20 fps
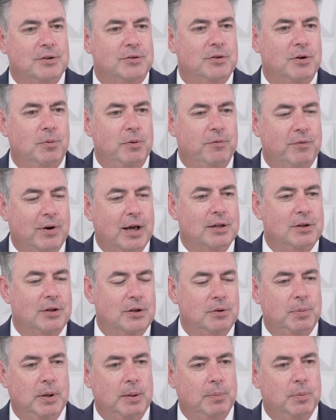So we've got
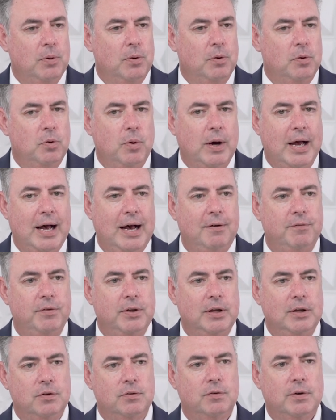these people who have
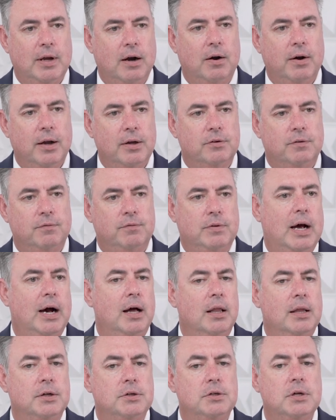these areas of
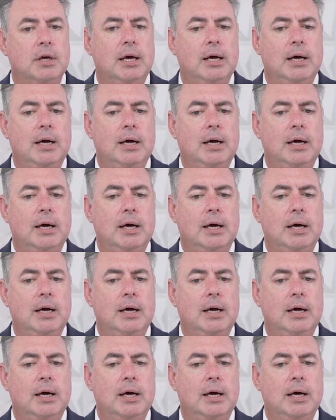knowledge.